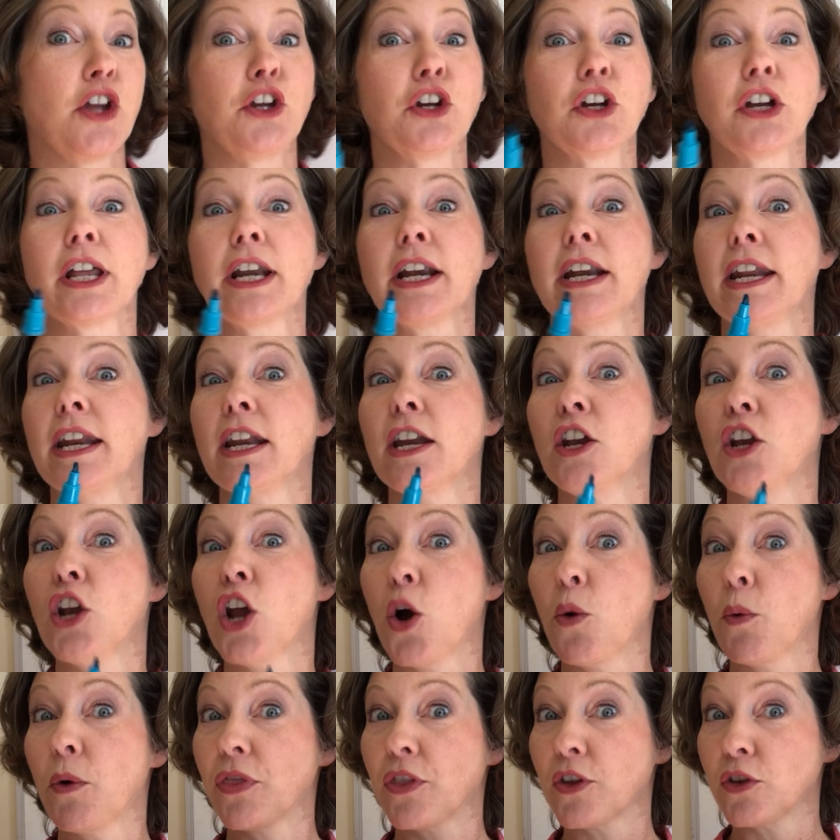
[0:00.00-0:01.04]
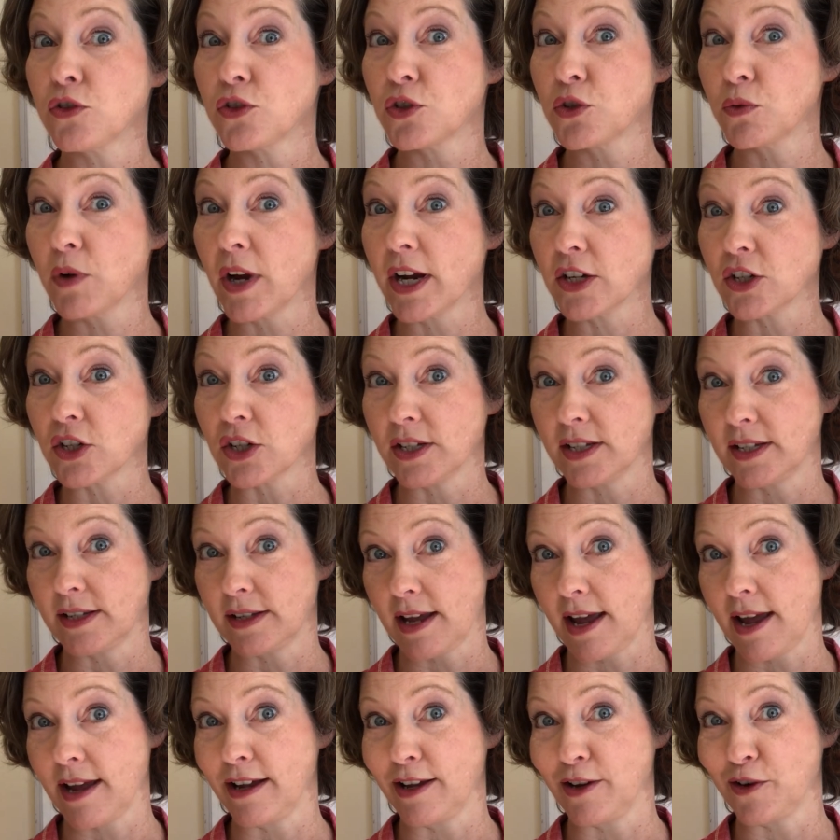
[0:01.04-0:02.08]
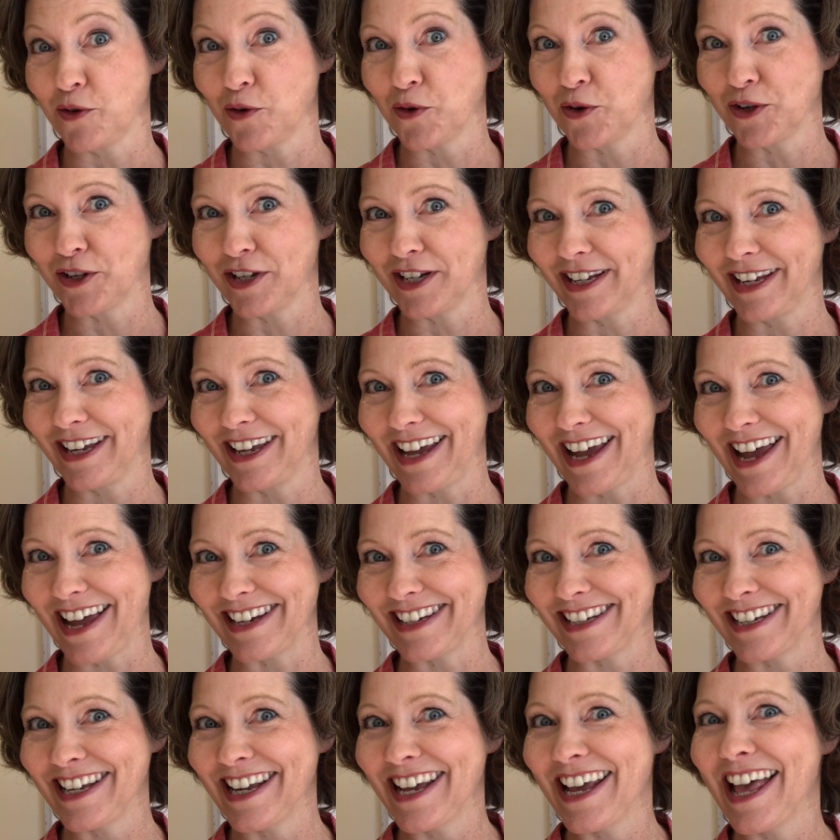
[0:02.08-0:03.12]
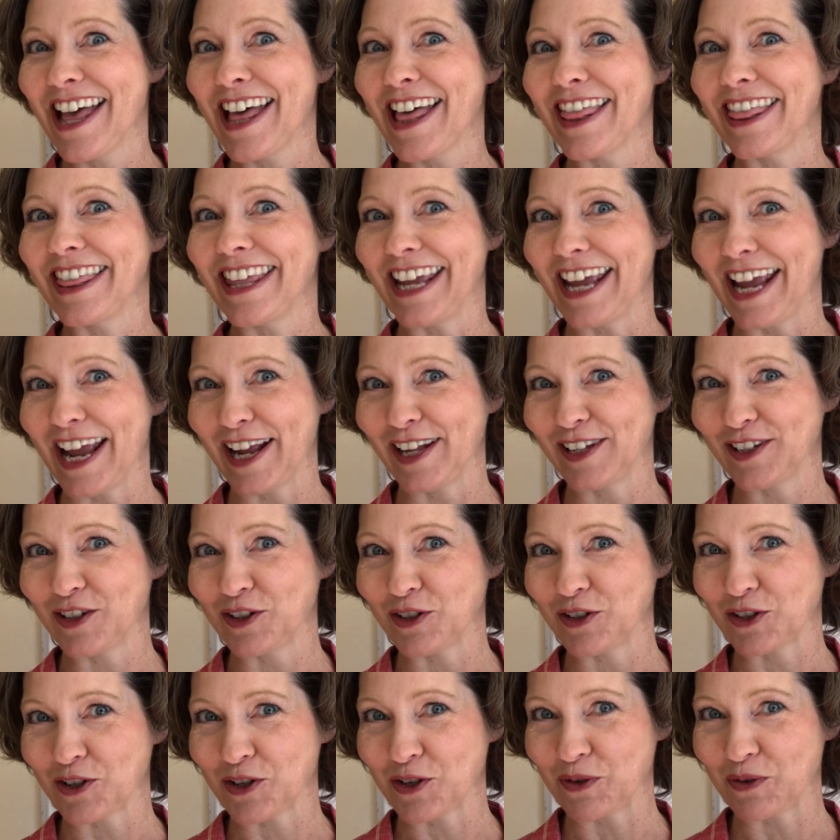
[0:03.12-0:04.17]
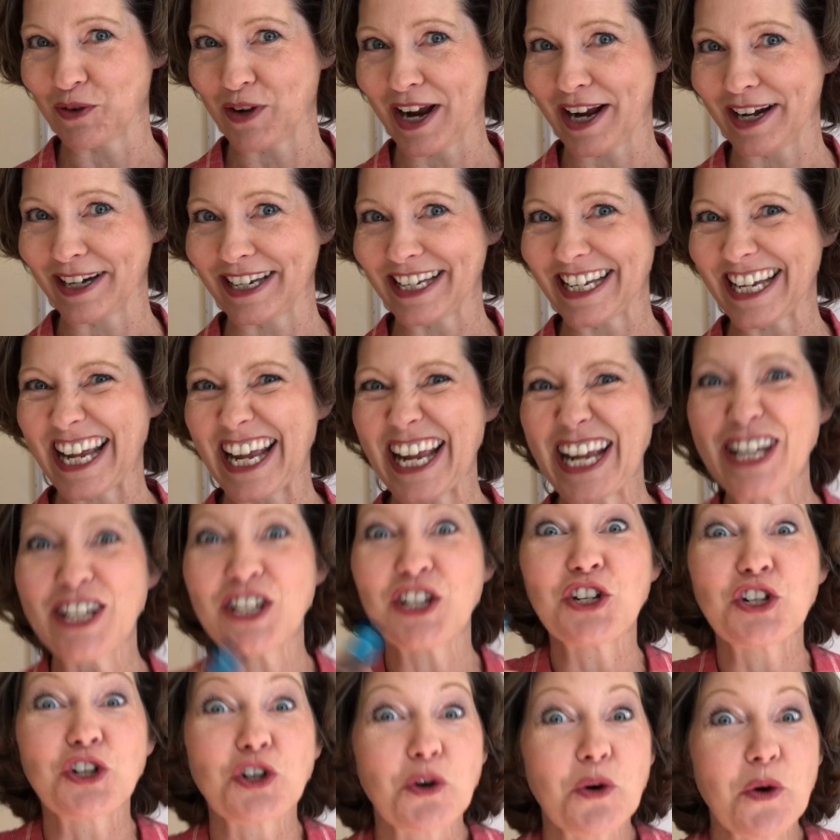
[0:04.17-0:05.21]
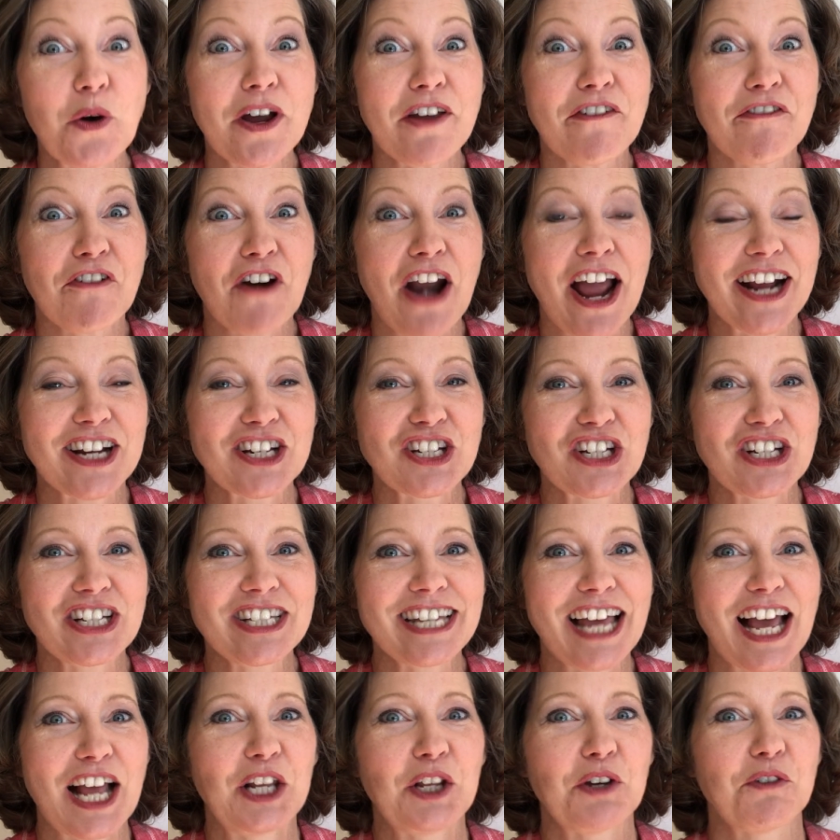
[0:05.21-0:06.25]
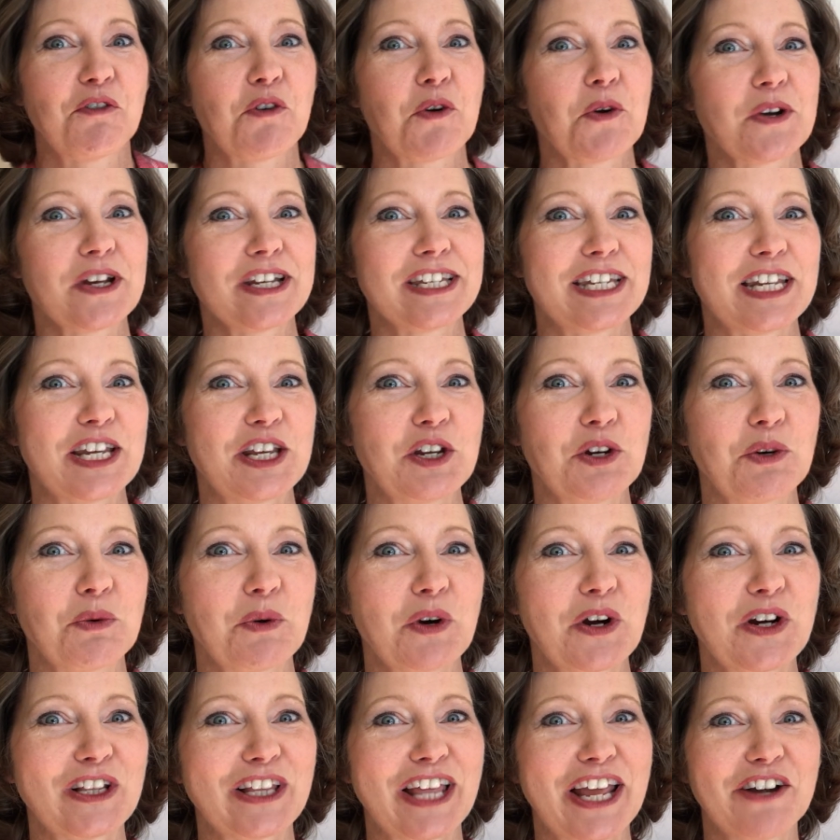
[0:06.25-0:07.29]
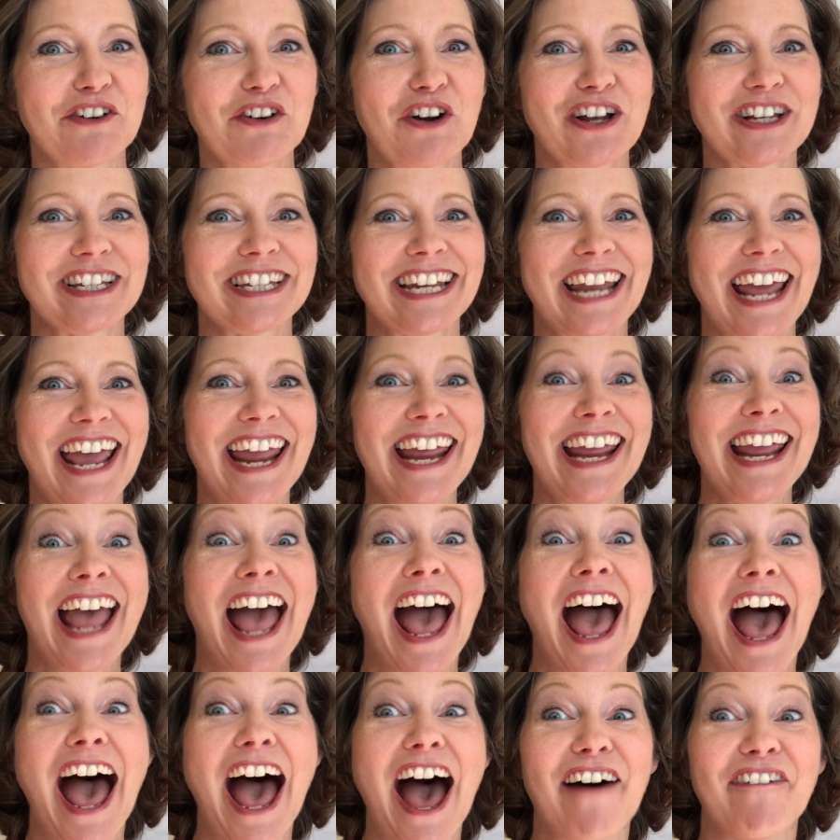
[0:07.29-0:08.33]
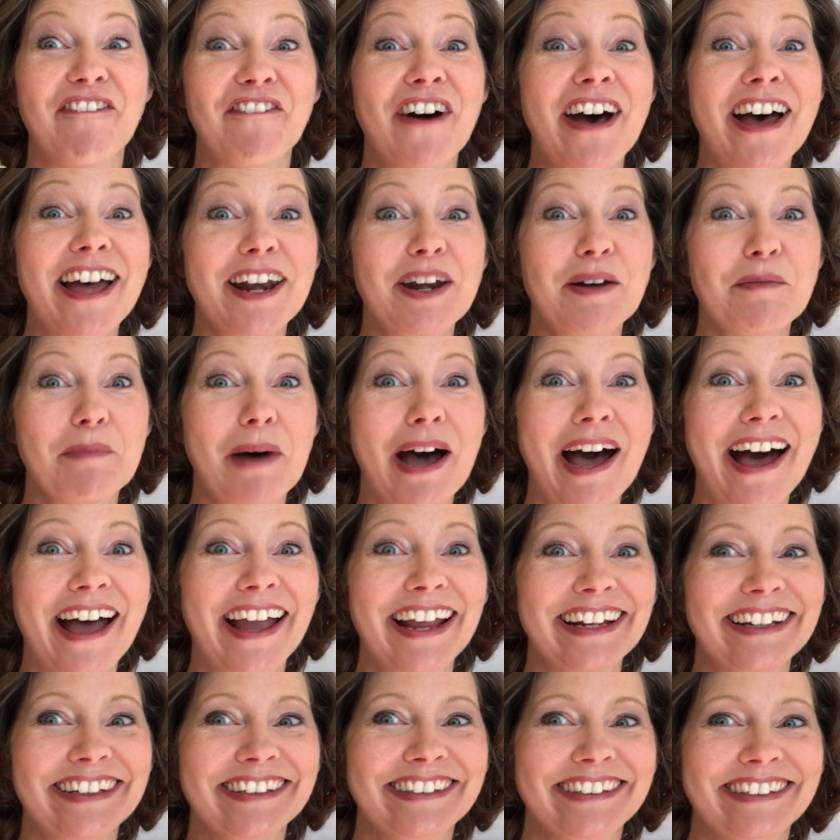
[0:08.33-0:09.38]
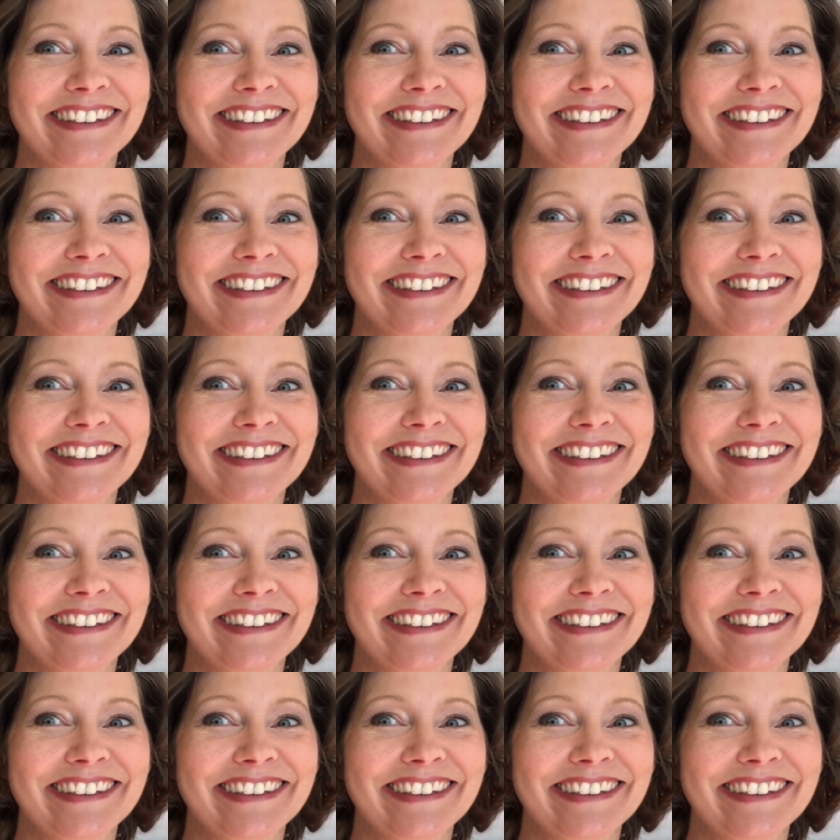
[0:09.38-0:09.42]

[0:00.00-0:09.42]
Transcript: You're going to need to know what those directions say in order to get the answers correct. Enjoy fractions. I look forward to seeing your work later on today. Have fun. Bye.